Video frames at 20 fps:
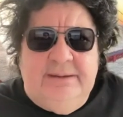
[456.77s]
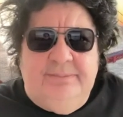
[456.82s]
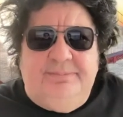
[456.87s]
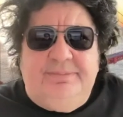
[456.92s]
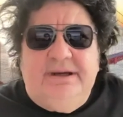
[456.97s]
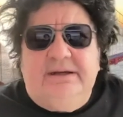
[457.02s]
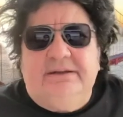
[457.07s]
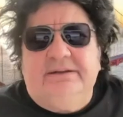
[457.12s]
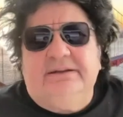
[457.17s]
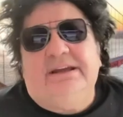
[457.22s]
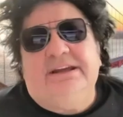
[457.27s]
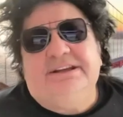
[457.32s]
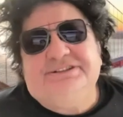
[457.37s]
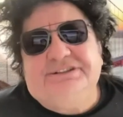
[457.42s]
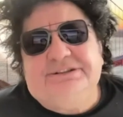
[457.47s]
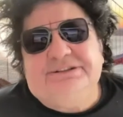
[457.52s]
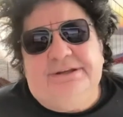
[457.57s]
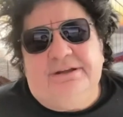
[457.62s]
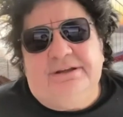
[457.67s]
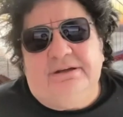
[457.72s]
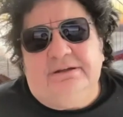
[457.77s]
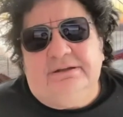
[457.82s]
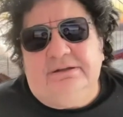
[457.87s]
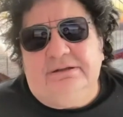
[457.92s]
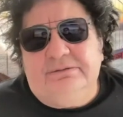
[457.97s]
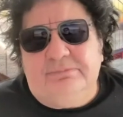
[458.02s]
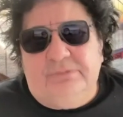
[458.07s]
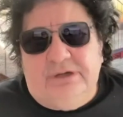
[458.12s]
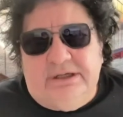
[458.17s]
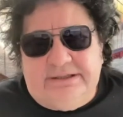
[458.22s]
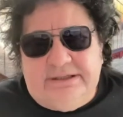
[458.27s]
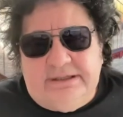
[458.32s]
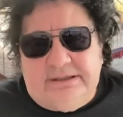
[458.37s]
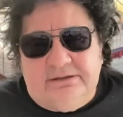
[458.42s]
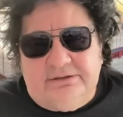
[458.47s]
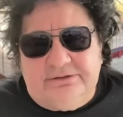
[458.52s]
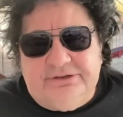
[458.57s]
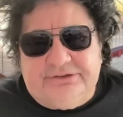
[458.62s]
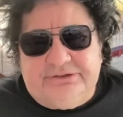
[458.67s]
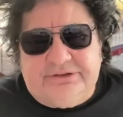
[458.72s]
But as you know, my
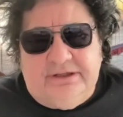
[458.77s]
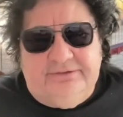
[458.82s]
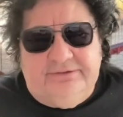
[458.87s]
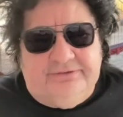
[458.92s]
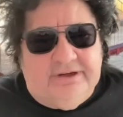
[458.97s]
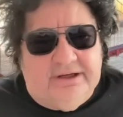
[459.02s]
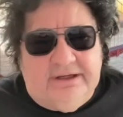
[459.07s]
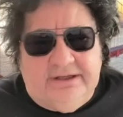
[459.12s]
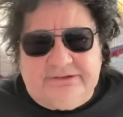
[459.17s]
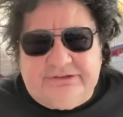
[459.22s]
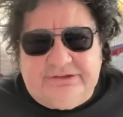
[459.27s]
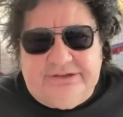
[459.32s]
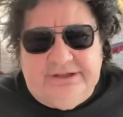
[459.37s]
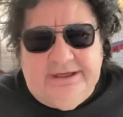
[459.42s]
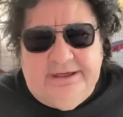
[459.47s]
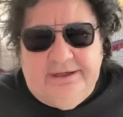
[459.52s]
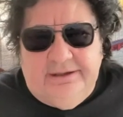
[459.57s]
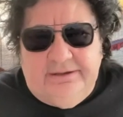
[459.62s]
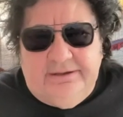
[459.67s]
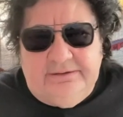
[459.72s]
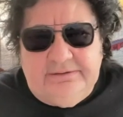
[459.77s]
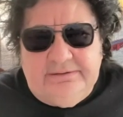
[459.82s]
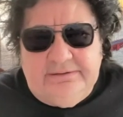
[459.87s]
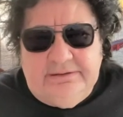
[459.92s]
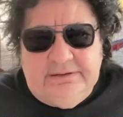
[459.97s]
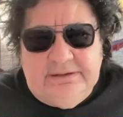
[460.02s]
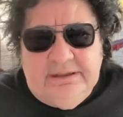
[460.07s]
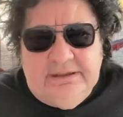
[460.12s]
catalogue is so vast now,